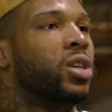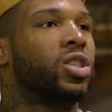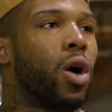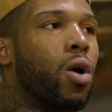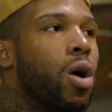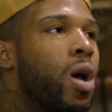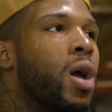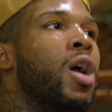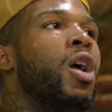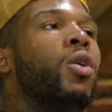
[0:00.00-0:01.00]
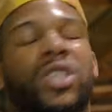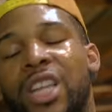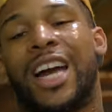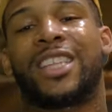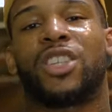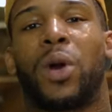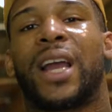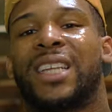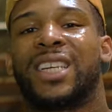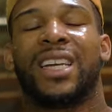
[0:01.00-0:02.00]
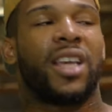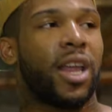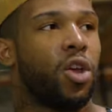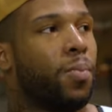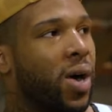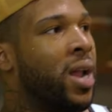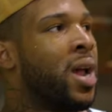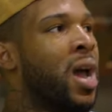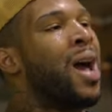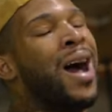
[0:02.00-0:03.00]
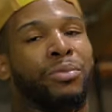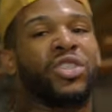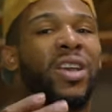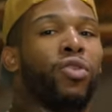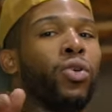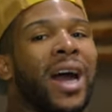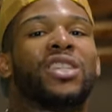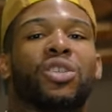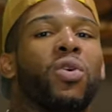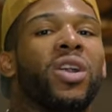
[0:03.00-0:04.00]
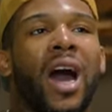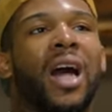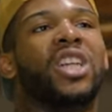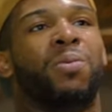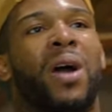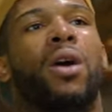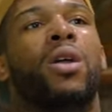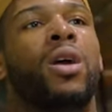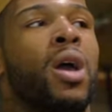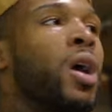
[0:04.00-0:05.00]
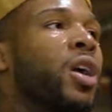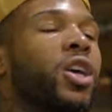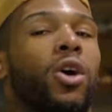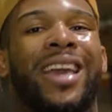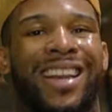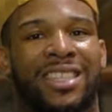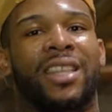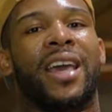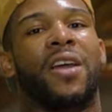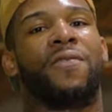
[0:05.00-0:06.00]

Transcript: So we still got this workout to continue, but I'm just giving you guys some more knowledge about, you know, getting into the